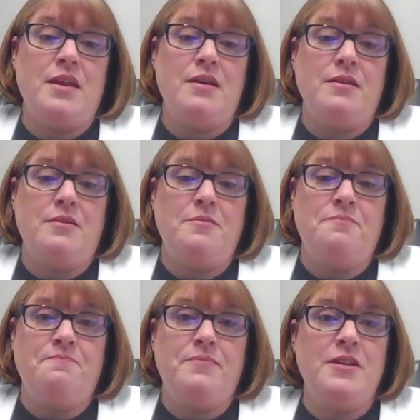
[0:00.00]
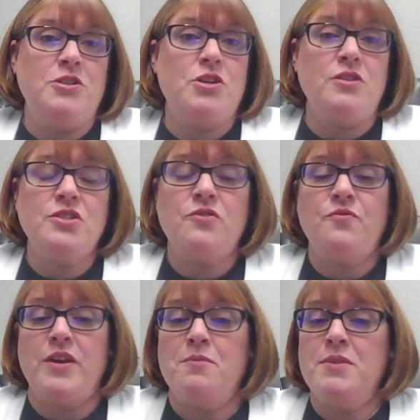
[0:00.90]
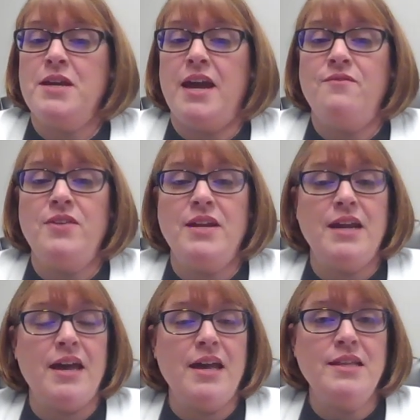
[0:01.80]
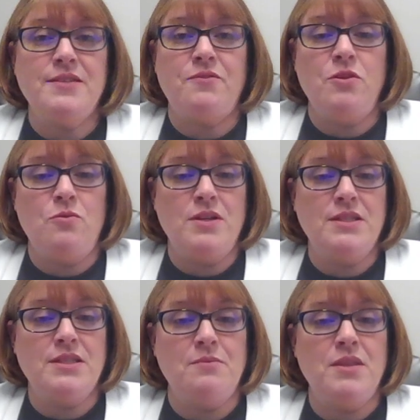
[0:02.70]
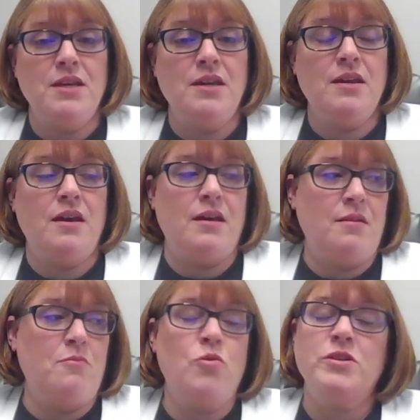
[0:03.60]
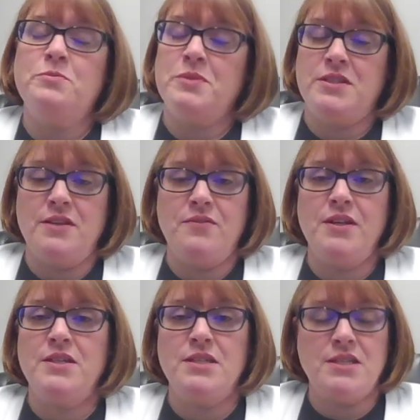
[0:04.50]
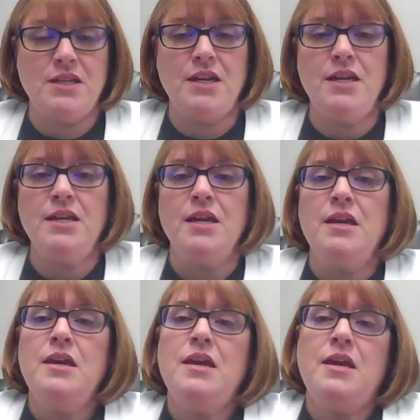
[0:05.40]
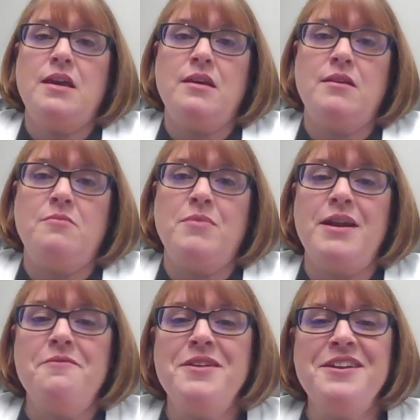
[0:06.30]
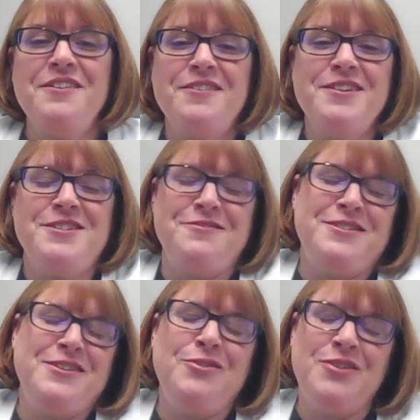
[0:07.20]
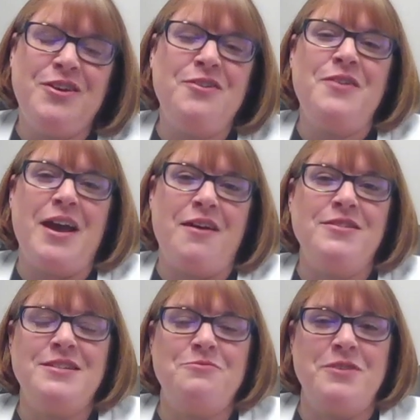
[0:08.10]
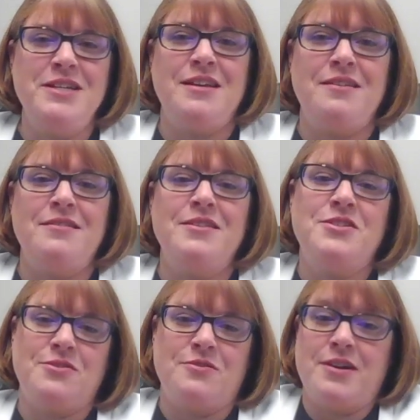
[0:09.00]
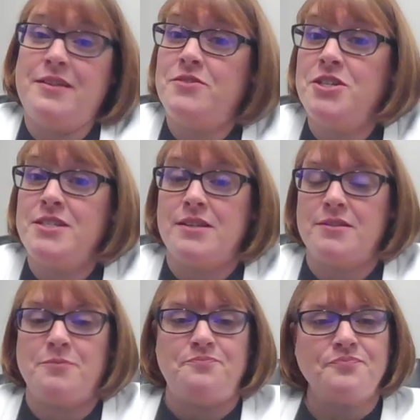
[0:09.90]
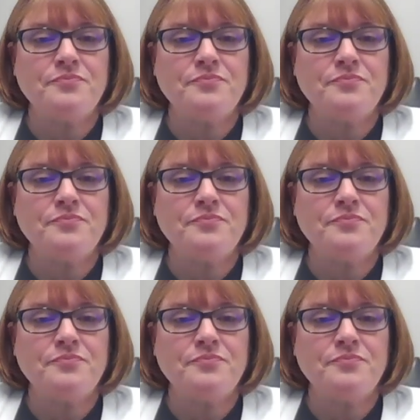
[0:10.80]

There's also family Advent guides if you want something more specific to study. But I would encourage you, do you know how to retell the story of Jesus?